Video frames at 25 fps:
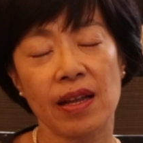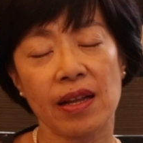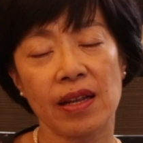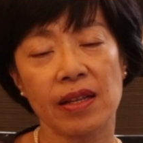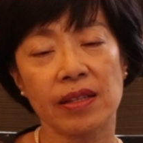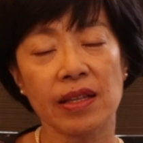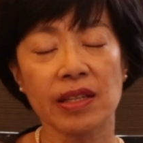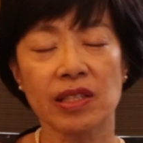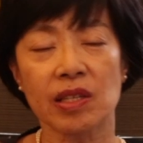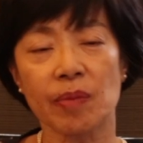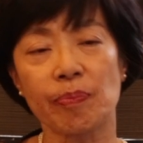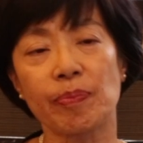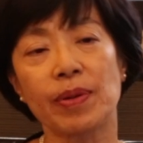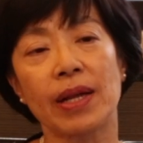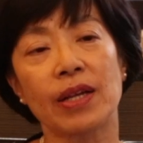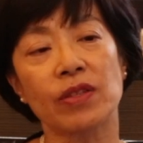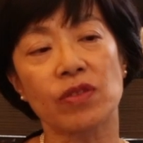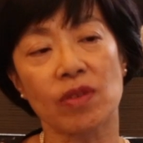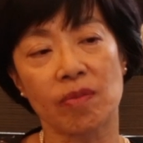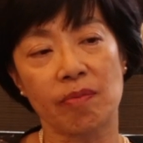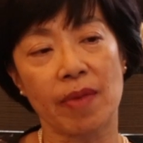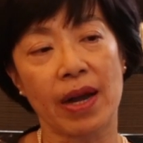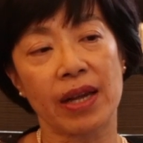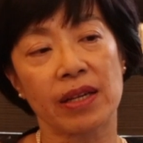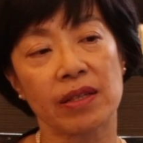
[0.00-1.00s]
And that's a plus
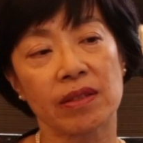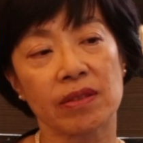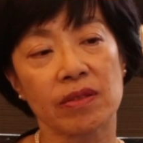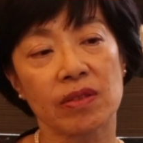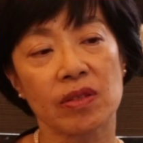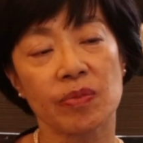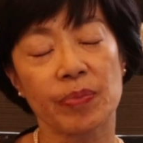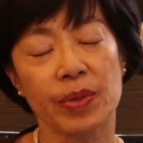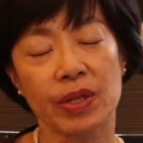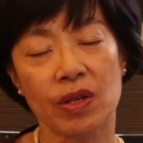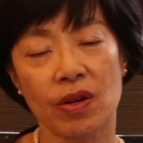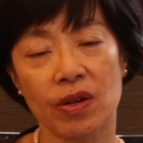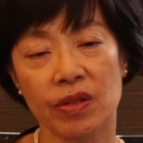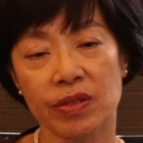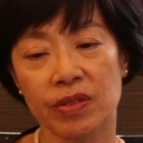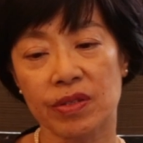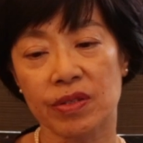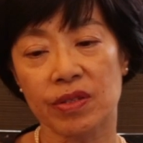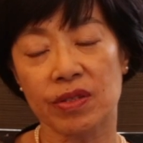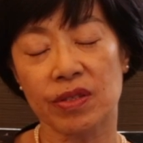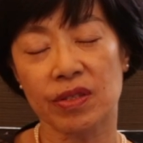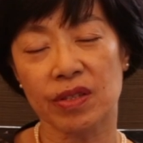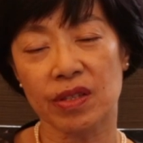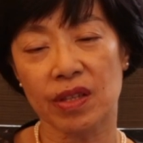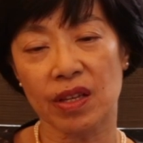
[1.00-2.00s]
or minus,
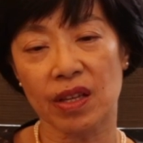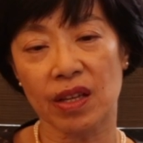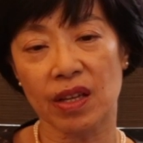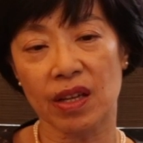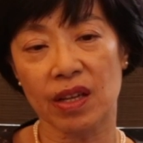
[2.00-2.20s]
because